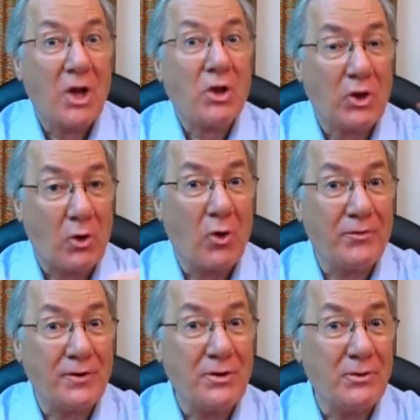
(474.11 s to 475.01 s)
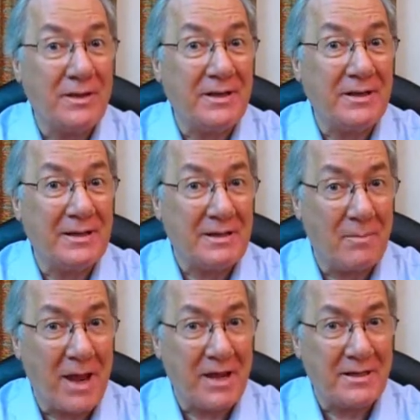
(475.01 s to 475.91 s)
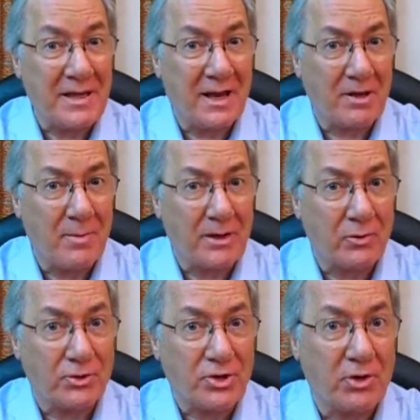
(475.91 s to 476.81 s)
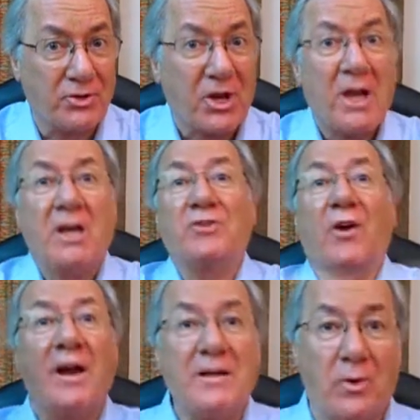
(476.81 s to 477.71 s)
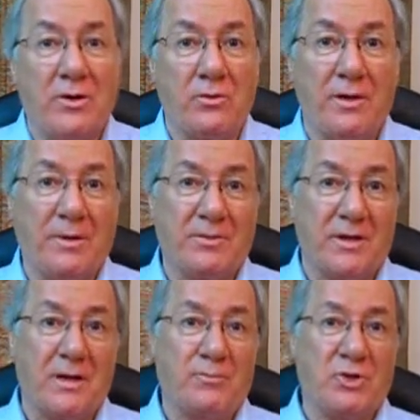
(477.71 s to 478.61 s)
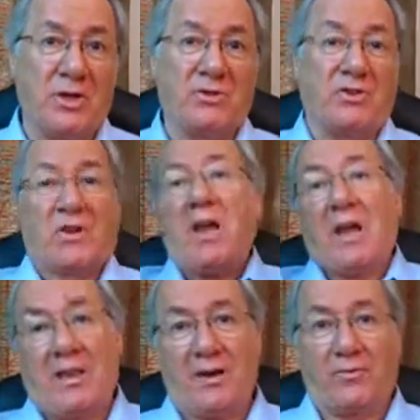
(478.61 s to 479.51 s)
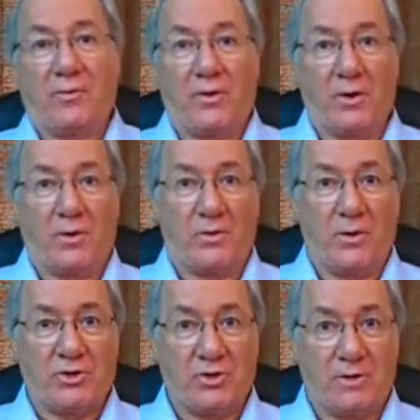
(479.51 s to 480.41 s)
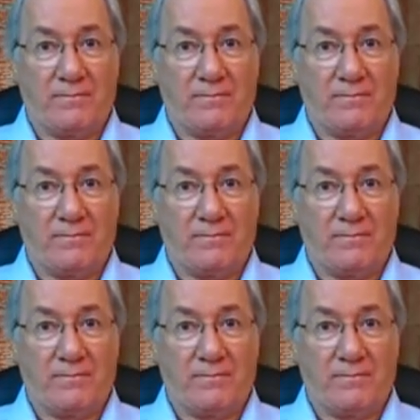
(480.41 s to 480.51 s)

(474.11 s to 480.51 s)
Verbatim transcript: The call for unity in the ecumenical church is for anyone who names the name Jesus, and therefore you're a Christian.